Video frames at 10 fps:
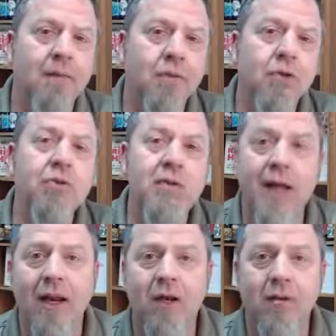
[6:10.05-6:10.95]
use
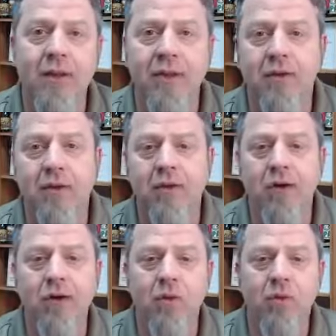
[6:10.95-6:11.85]
yellow in the
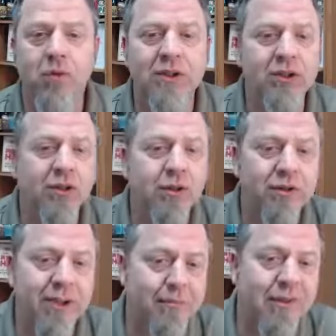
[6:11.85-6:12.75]
logo, which
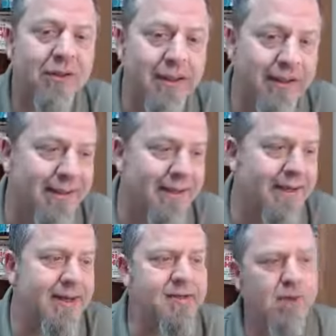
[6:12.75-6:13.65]
typically,
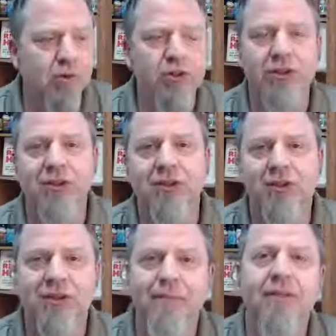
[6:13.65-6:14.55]
again,
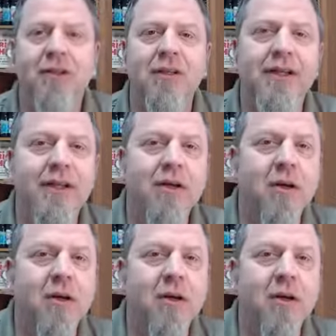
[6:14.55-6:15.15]
emotions typically